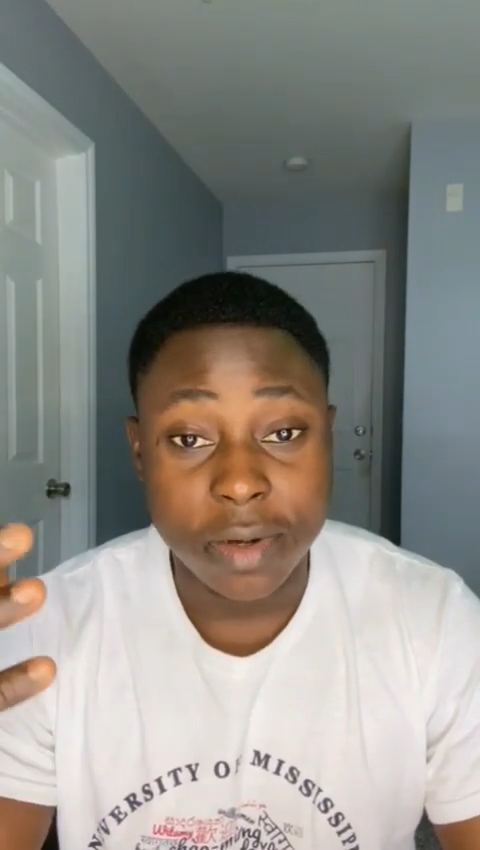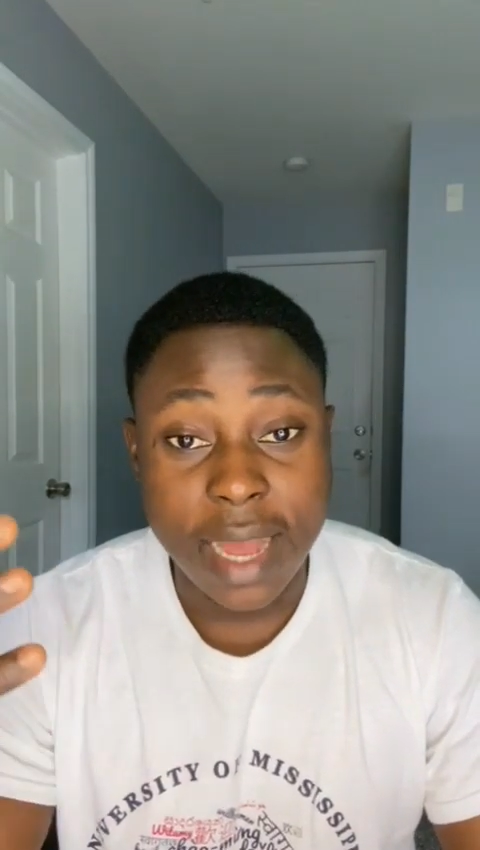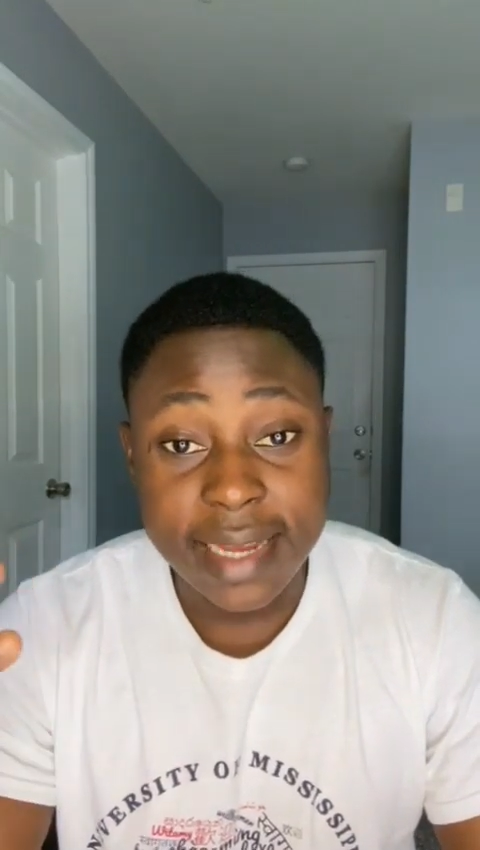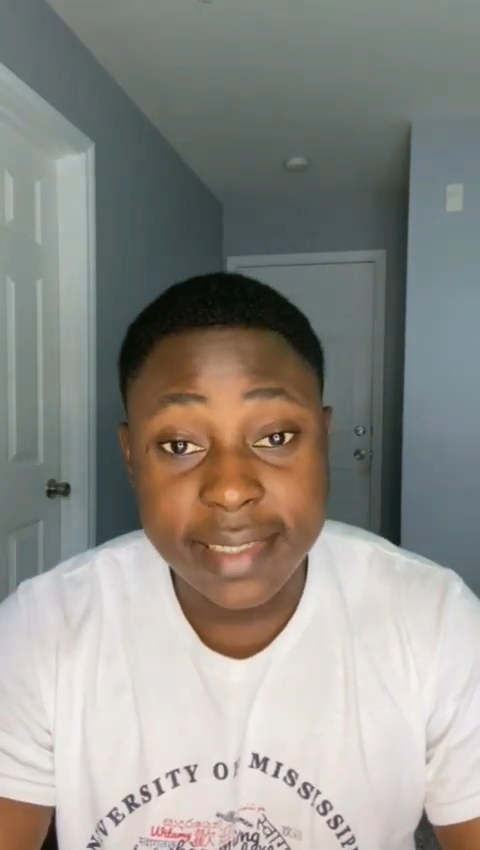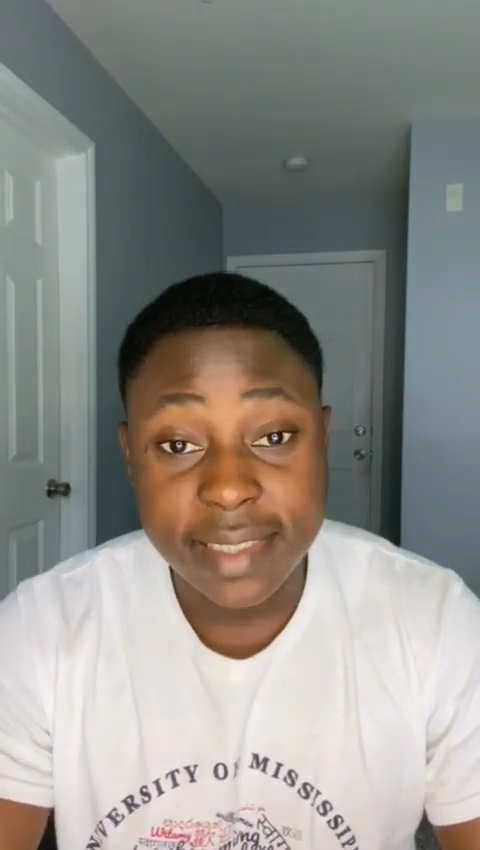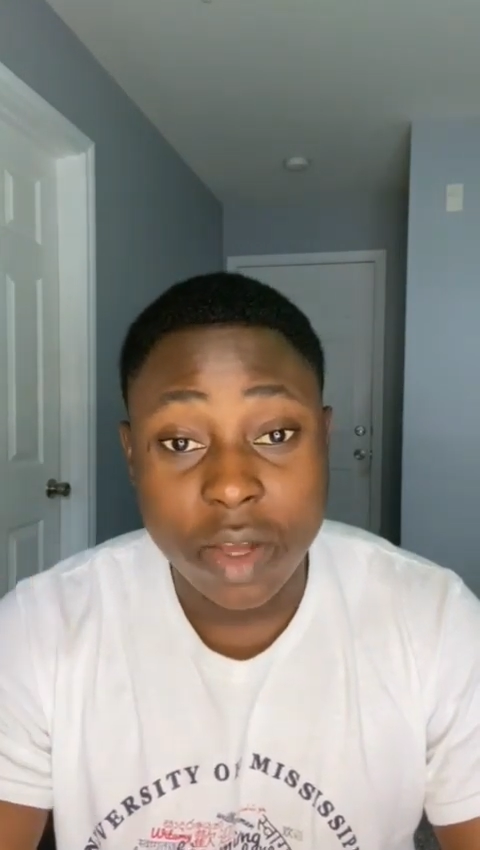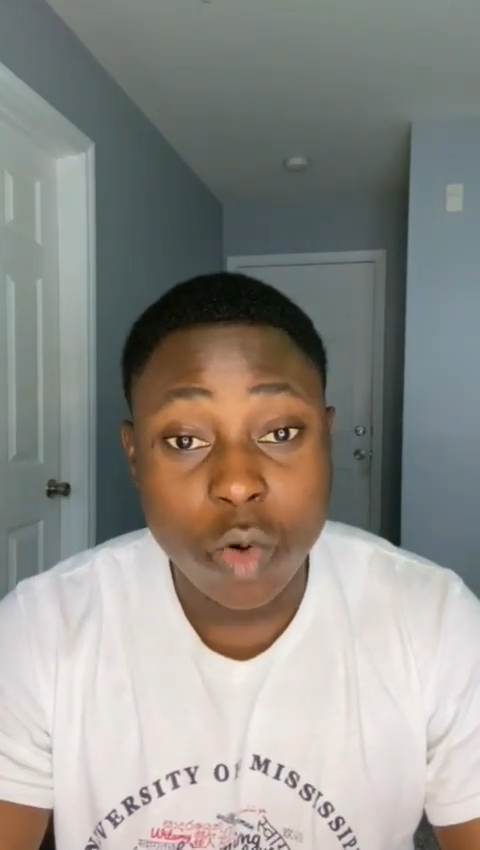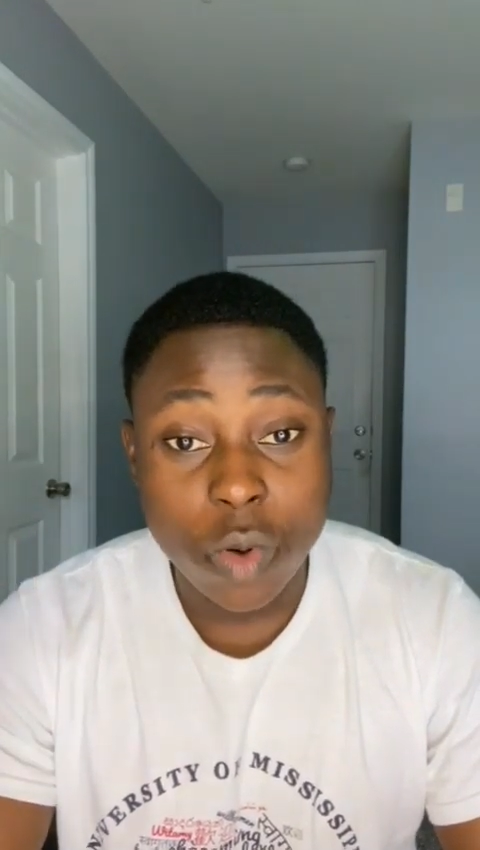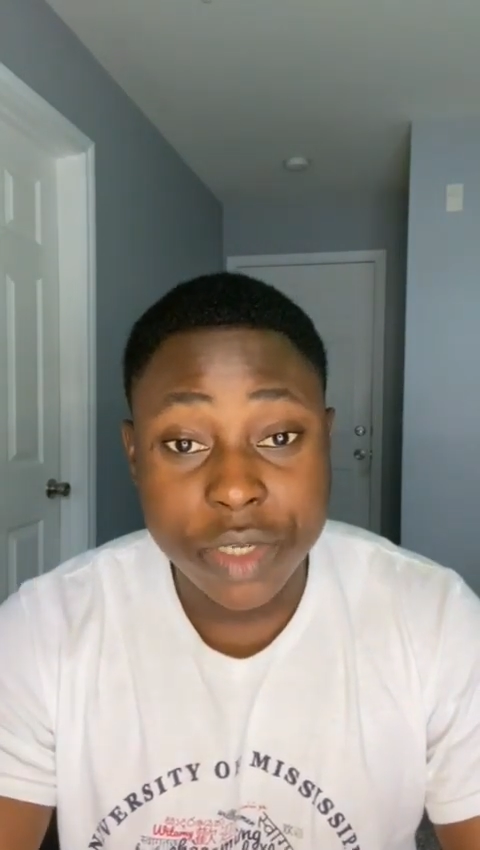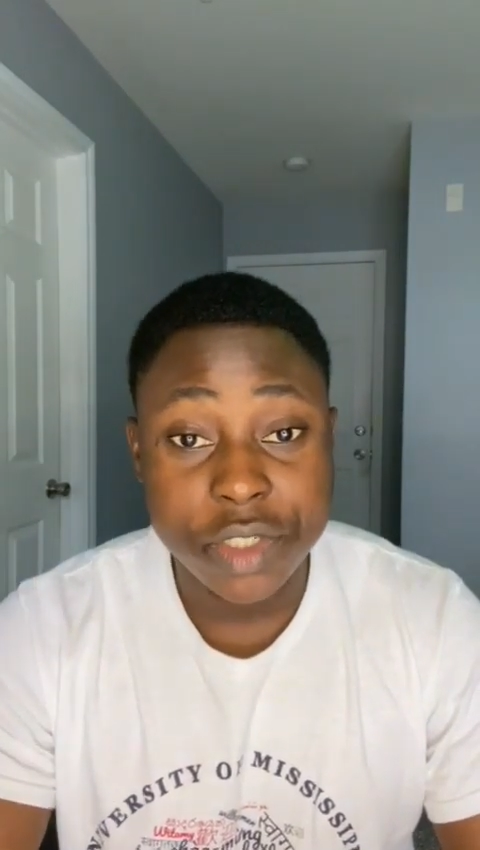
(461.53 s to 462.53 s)
asking a
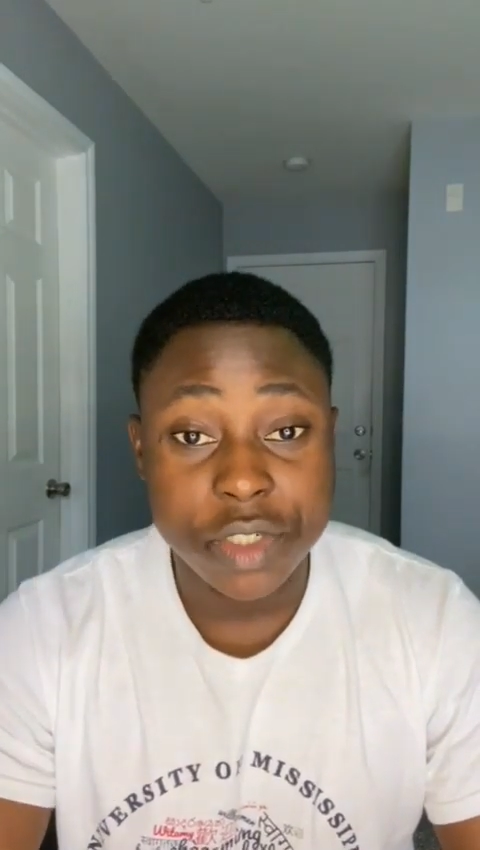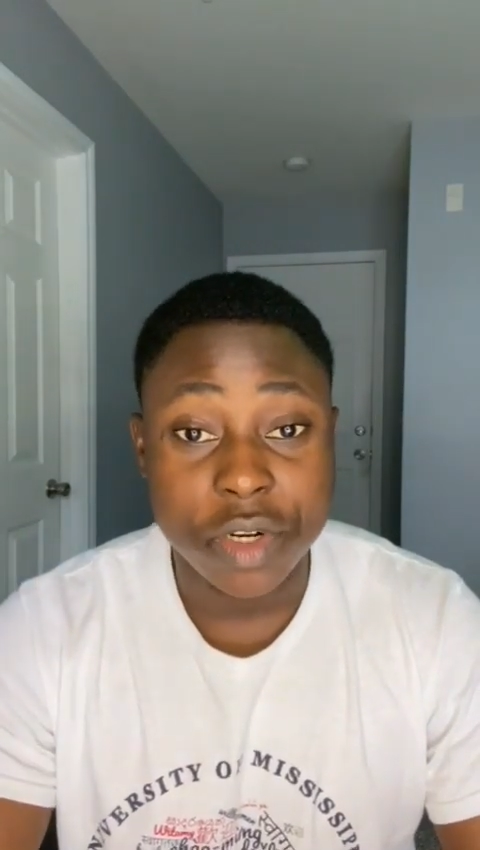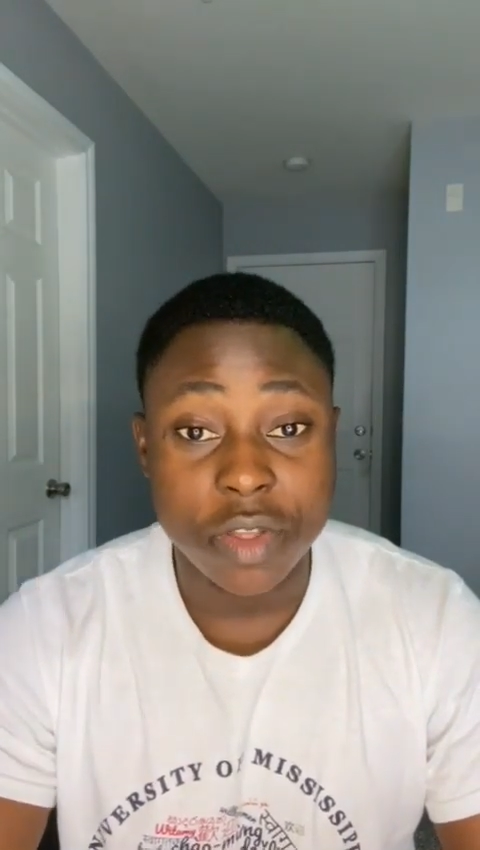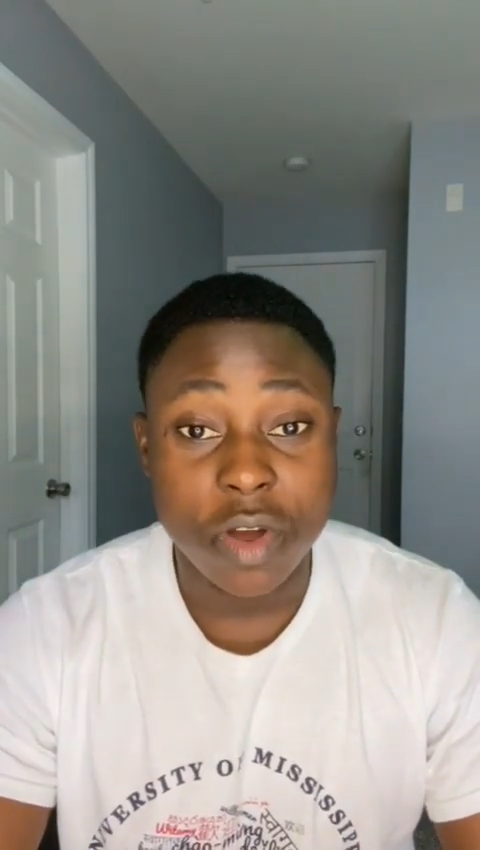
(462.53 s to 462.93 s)
question,